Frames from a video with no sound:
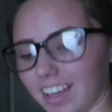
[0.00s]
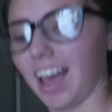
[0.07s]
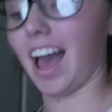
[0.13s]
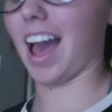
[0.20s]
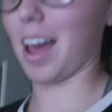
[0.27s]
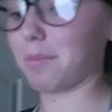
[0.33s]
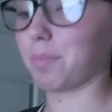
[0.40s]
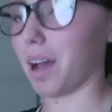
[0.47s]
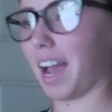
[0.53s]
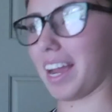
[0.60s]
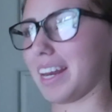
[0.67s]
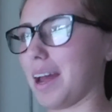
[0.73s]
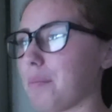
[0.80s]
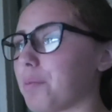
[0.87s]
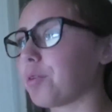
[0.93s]
had
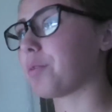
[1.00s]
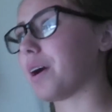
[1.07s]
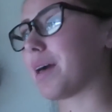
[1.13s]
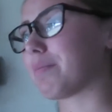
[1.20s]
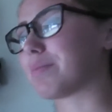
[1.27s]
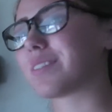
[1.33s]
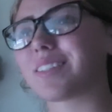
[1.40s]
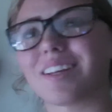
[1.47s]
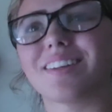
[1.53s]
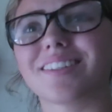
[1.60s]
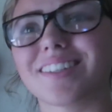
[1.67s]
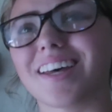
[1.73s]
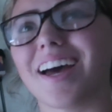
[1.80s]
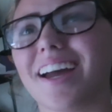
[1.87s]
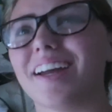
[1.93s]
Pineapple Whip
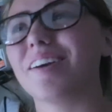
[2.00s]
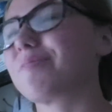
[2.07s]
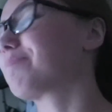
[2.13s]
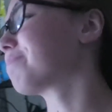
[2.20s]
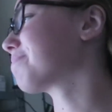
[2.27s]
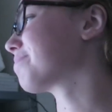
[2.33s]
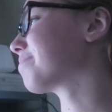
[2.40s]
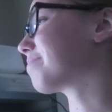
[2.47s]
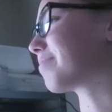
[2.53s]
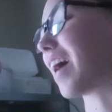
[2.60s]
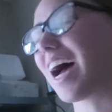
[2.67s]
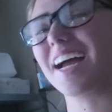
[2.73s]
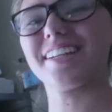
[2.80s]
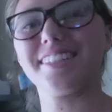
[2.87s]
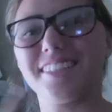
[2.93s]
since like
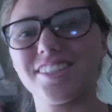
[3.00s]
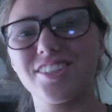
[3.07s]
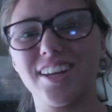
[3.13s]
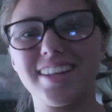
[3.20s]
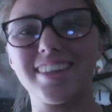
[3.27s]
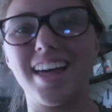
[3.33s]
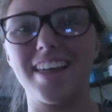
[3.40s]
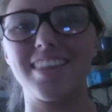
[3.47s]
I DJ'd